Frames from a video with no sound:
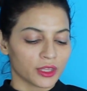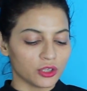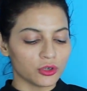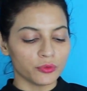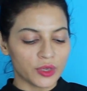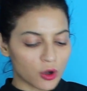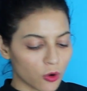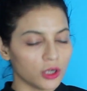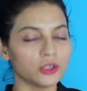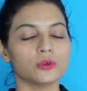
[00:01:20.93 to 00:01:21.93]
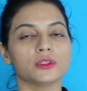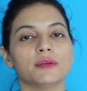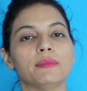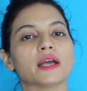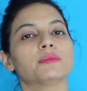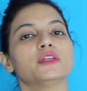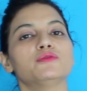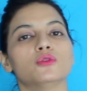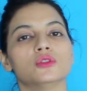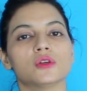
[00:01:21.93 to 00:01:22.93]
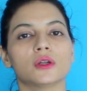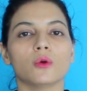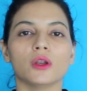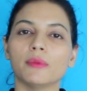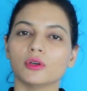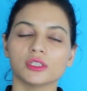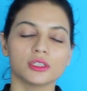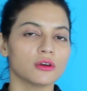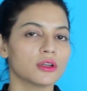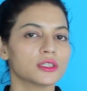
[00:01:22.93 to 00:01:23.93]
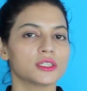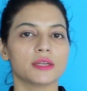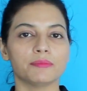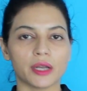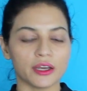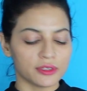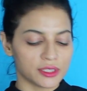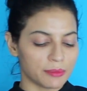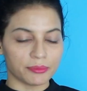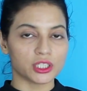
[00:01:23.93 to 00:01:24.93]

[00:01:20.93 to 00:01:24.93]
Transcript: We all know that BlackBerry phones are all about security and privacy,